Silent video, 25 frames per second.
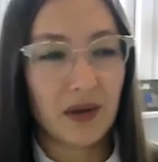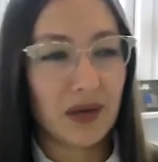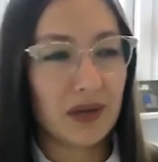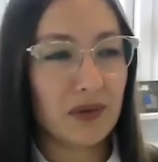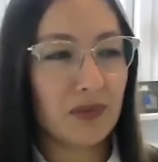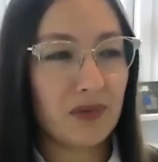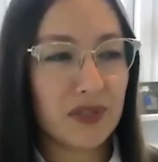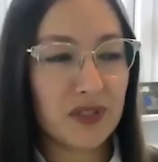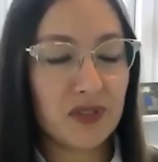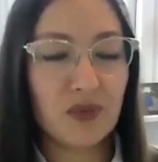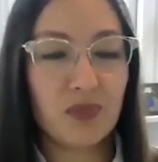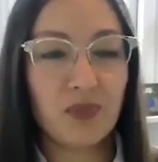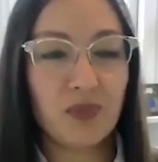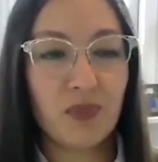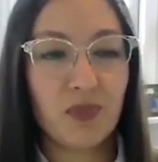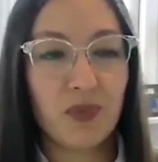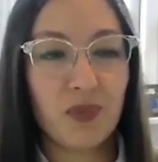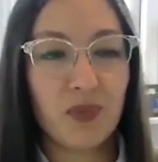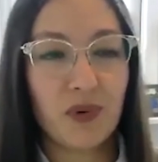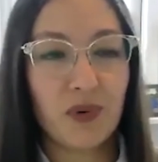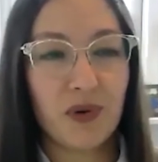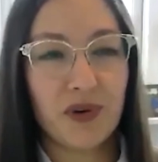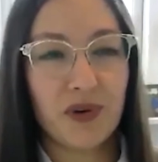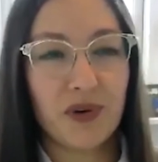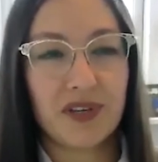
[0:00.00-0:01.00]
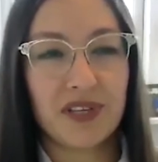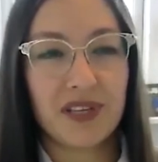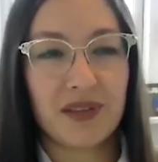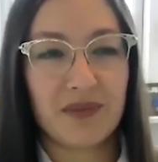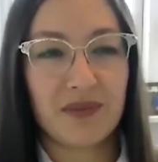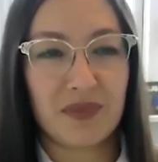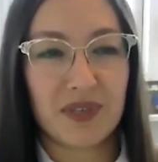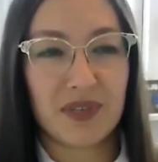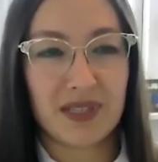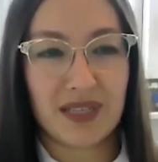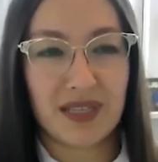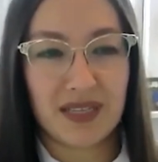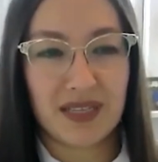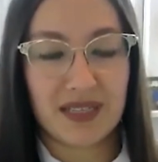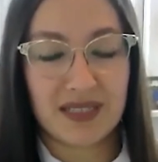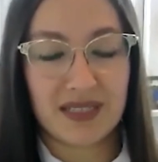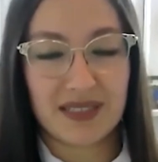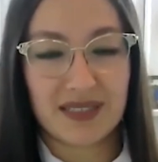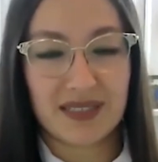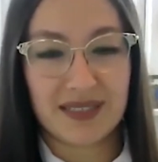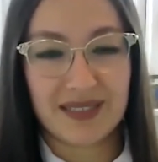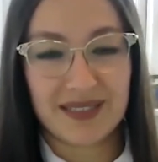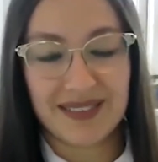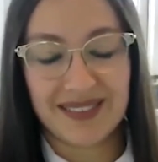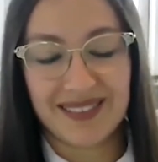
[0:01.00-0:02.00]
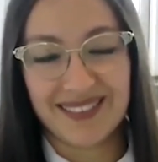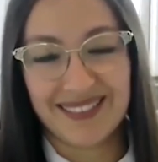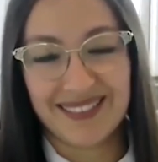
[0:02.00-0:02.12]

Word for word: can we support them in this?